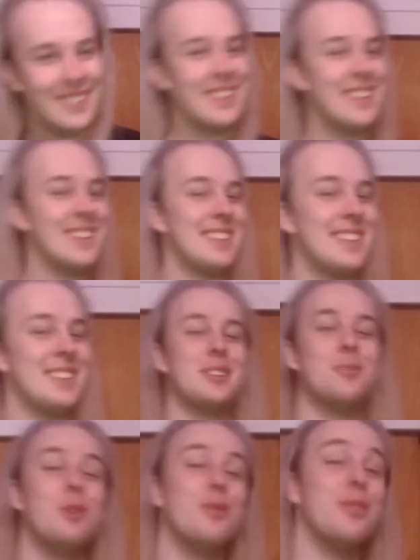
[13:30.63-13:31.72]
So
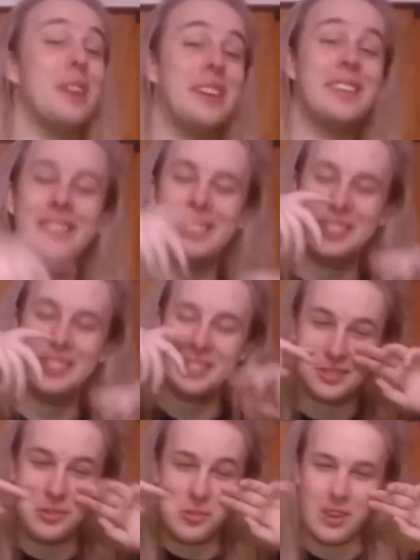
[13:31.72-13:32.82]
this movie
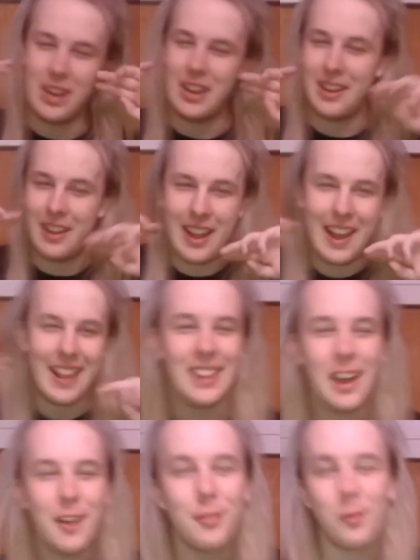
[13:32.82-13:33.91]
just... I
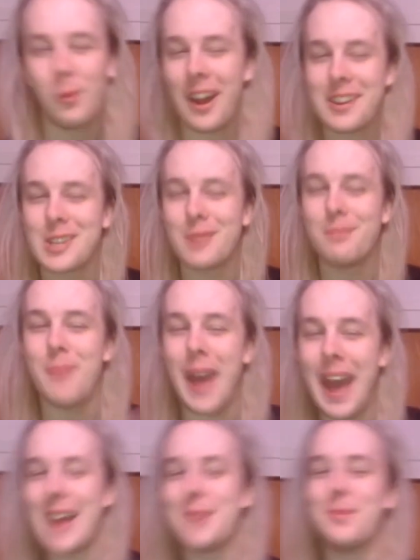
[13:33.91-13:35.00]
love watching
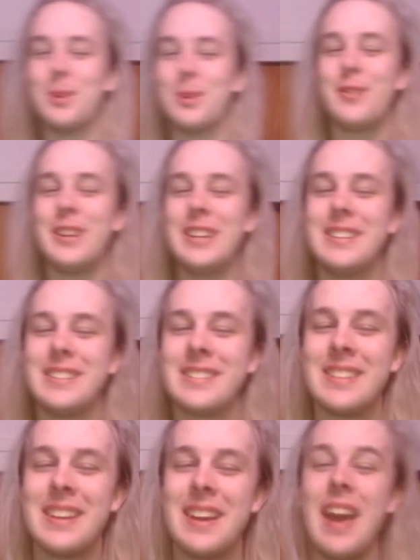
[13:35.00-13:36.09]
bad
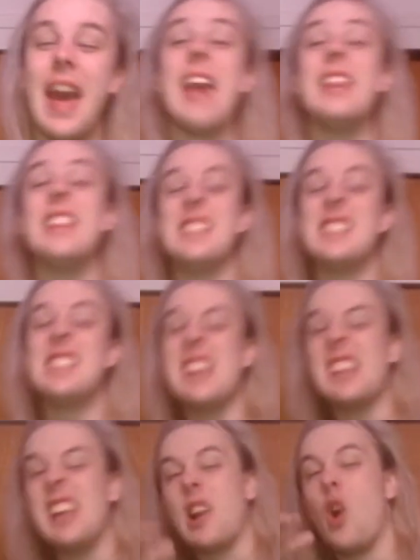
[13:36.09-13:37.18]
movies and then seeing
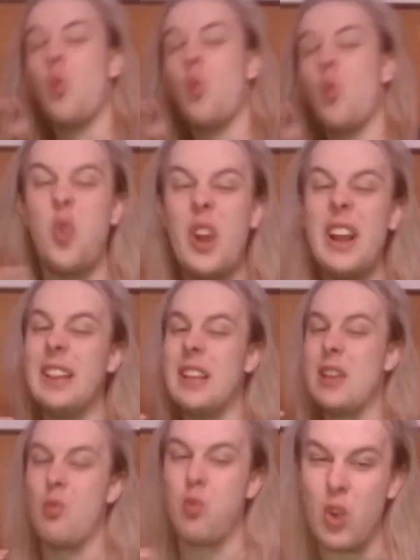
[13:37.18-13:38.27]
like a
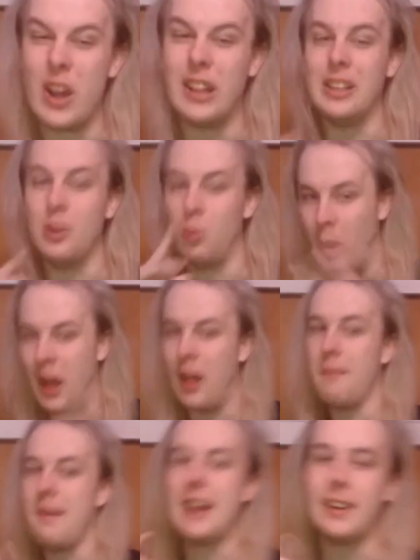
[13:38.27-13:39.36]
really, really
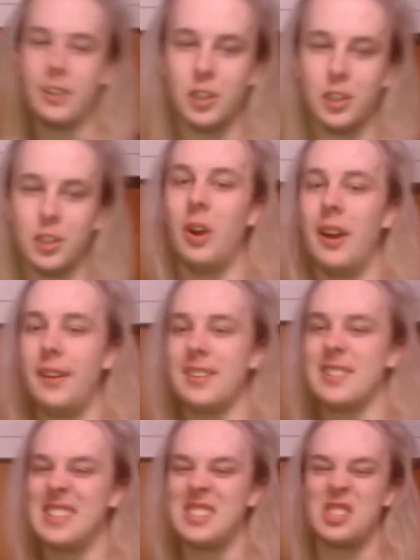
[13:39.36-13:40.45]
well-made good one
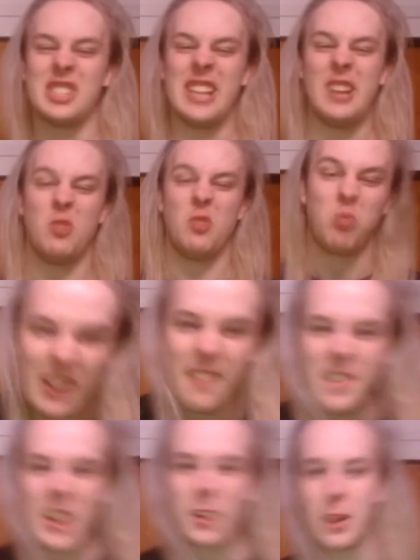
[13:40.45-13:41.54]
because it just like
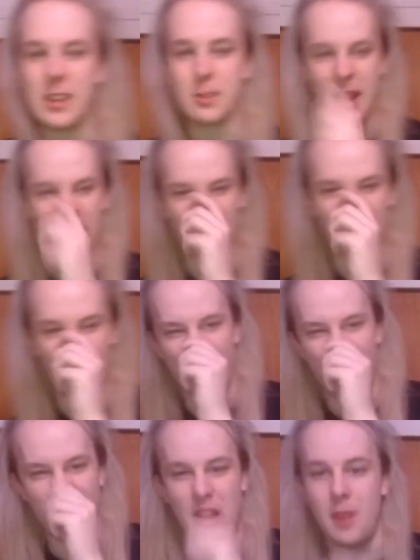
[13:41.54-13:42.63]
reinvigorates my love
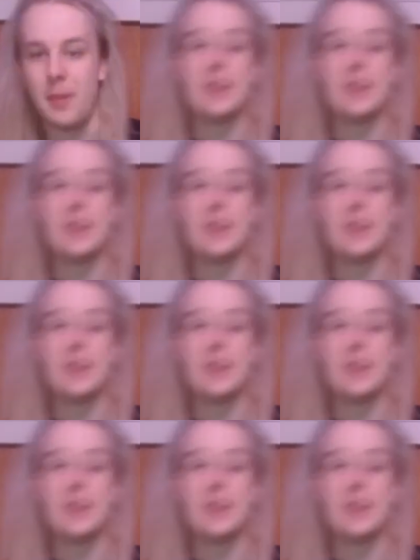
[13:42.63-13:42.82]
for film, and